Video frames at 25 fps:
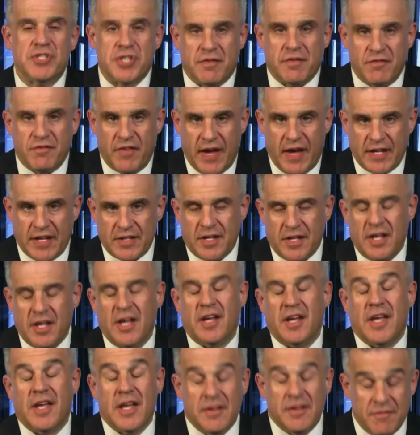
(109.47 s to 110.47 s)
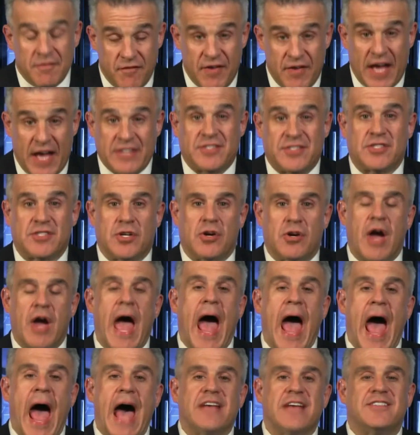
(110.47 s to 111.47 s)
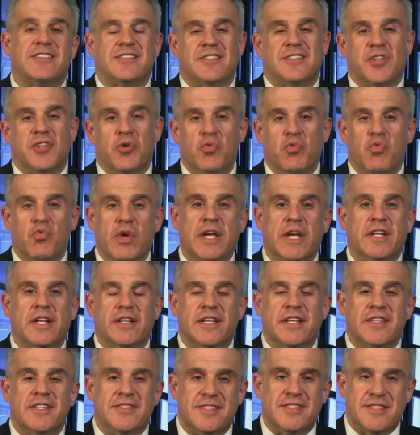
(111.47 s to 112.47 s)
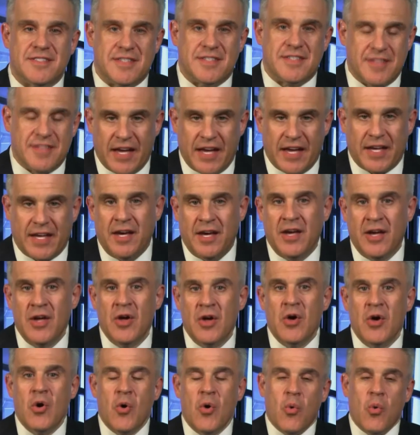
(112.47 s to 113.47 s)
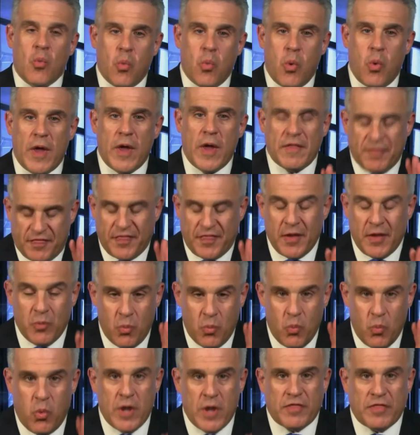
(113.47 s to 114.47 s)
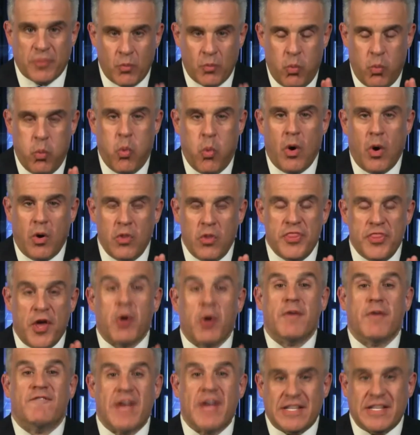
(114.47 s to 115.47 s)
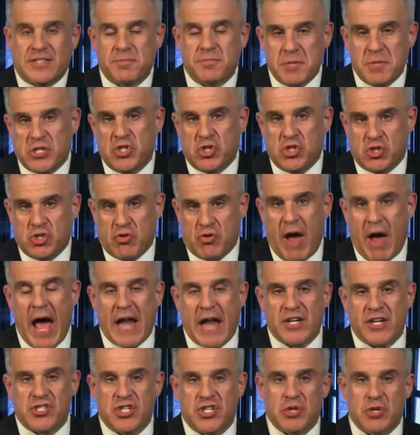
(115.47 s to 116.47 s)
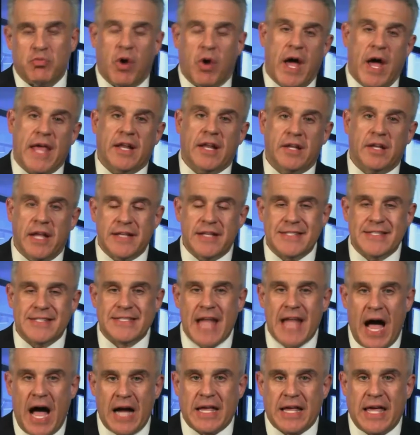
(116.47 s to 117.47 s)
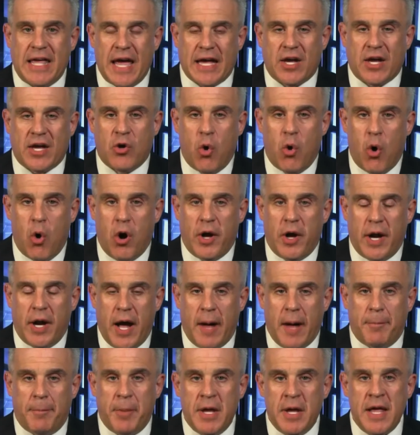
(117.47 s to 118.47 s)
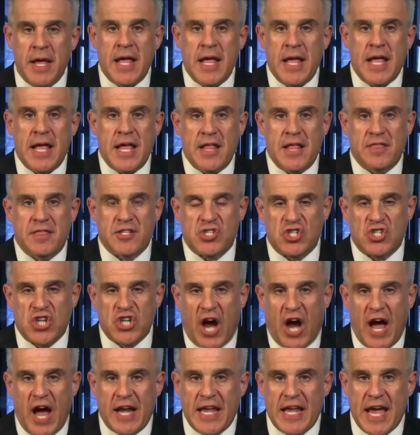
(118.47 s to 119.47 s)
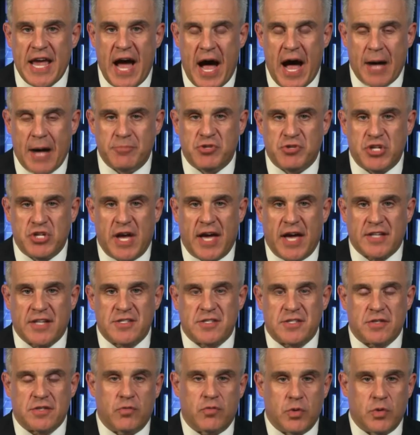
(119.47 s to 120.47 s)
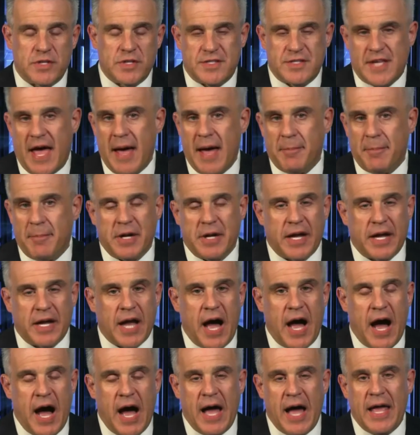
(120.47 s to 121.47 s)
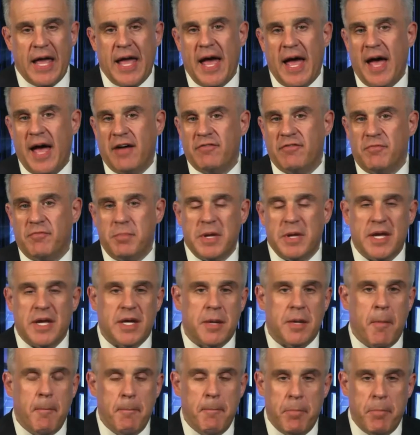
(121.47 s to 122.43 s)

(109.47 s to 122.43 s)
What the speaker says: investor has to really stick with their investment strategy, right? Let's not get caught up in the shiny objects of what's happening. I have been